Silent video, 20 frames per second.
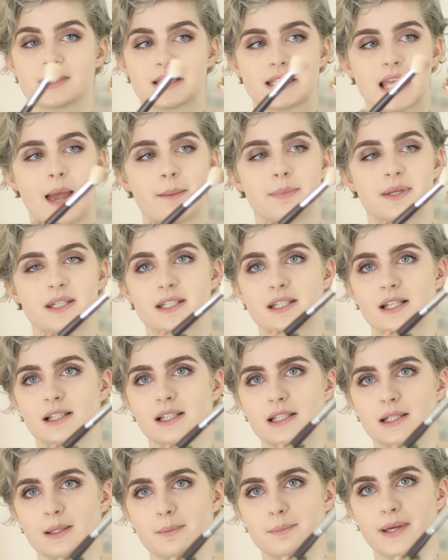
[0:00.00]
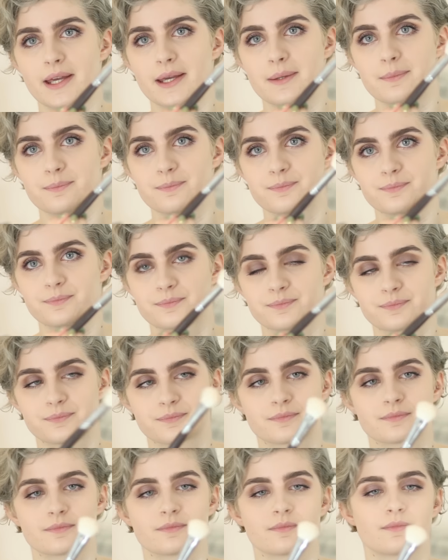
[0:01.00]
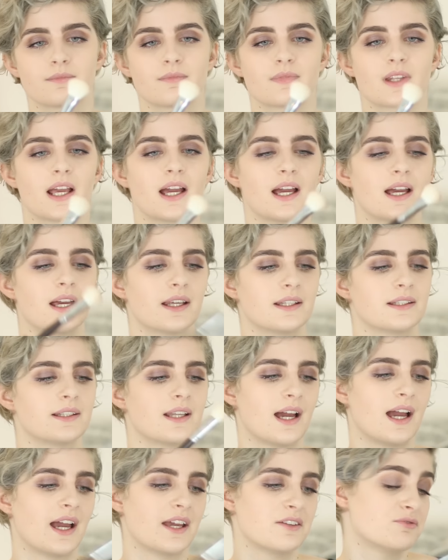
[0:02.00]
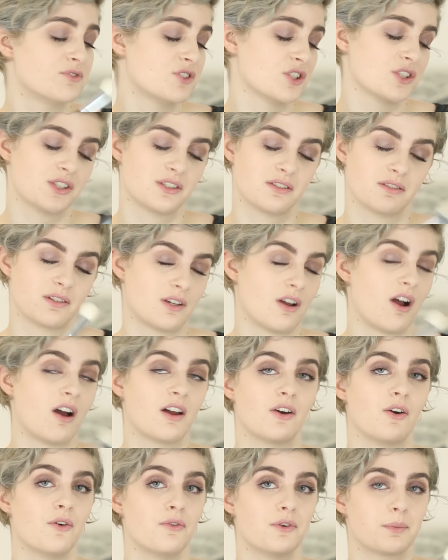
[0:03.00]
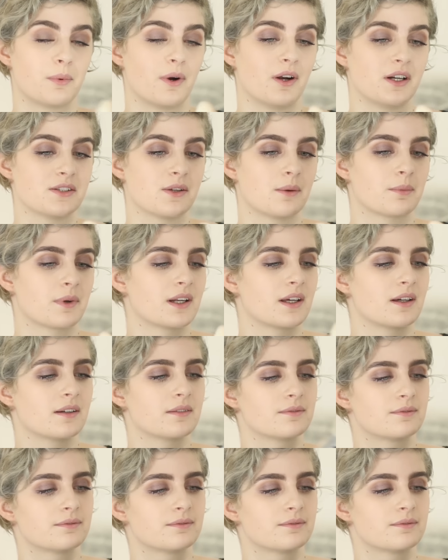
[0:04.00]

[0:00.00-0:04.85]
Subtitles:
dab it in a little bit, and I've just gone overboard, so I'm gonna